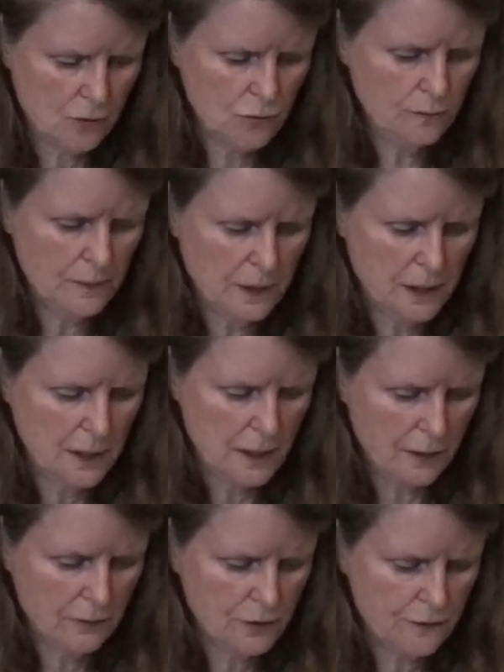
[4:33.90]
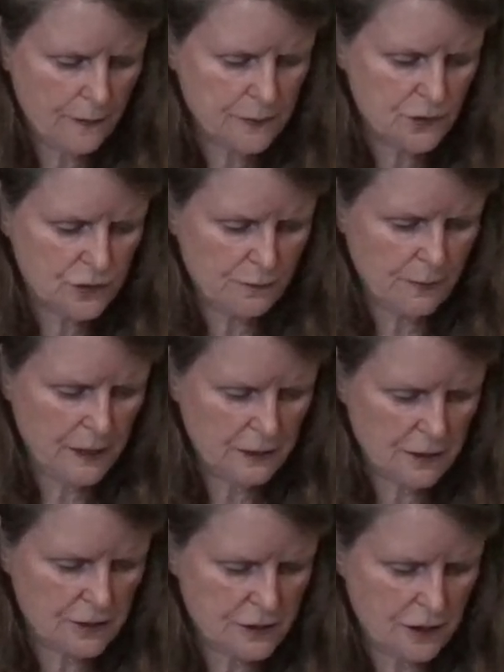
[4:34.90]
Ooh, I wonder if I'm supposed to paint
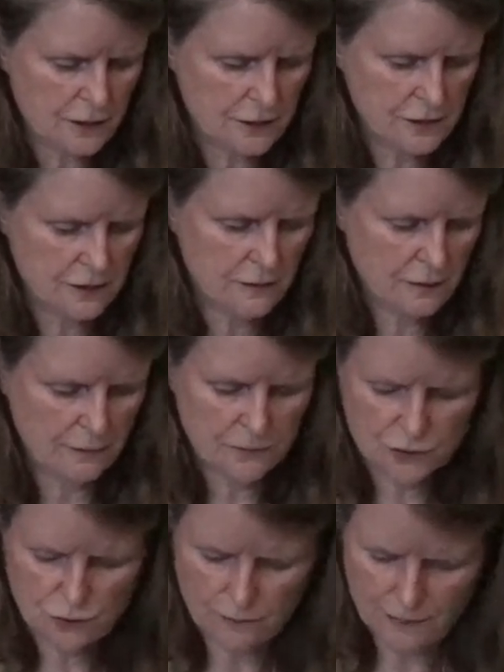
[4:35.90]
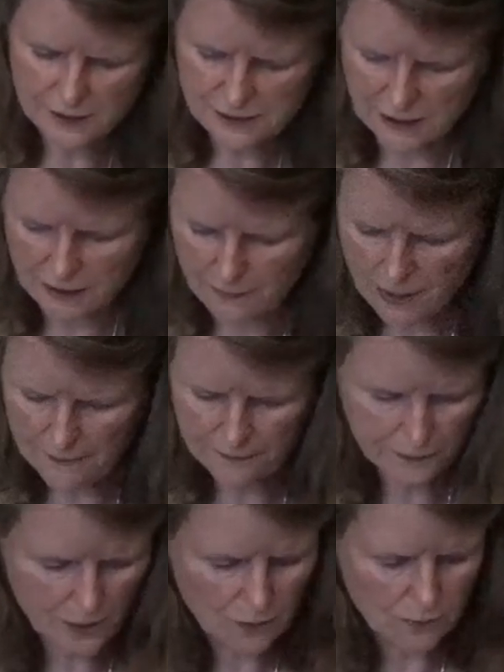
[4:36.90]
the sticks. I'm sort of messing them up.
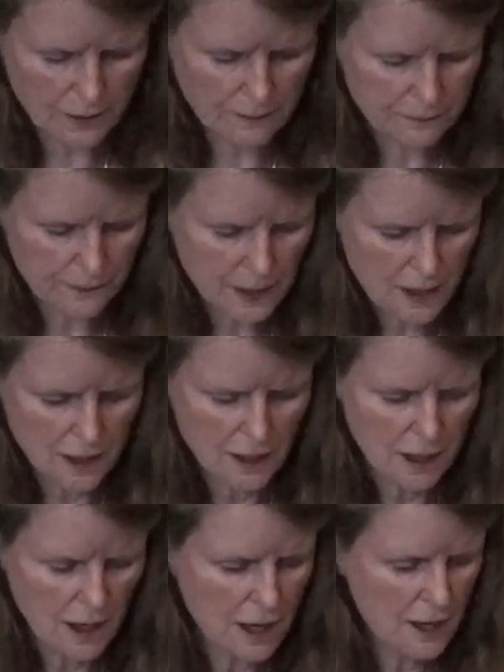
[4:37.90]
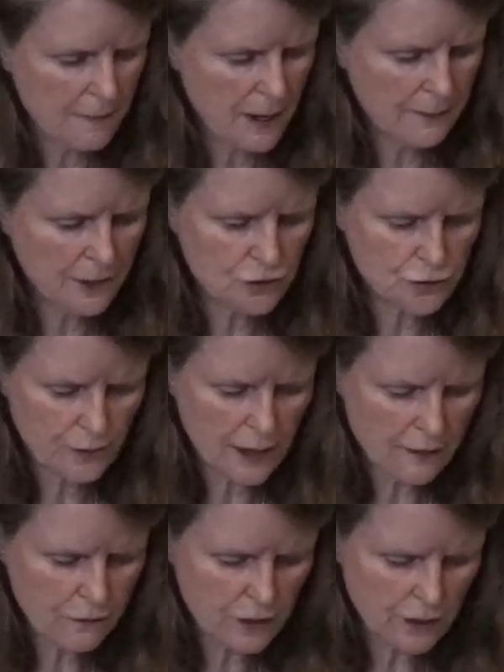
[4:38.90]
Oh, well. I'm going to do
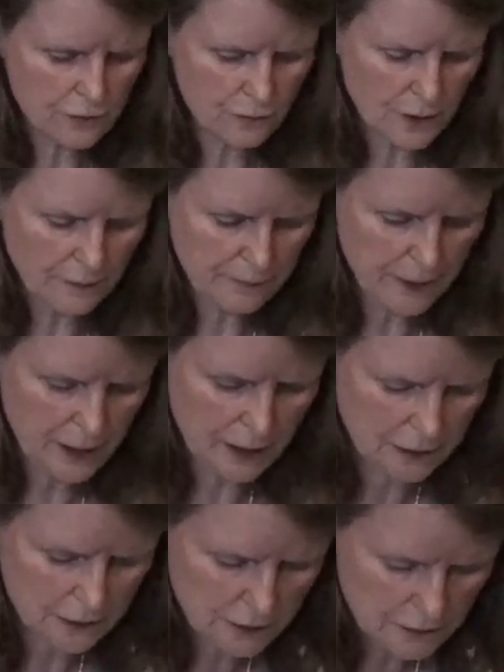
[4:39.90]
every other one pink.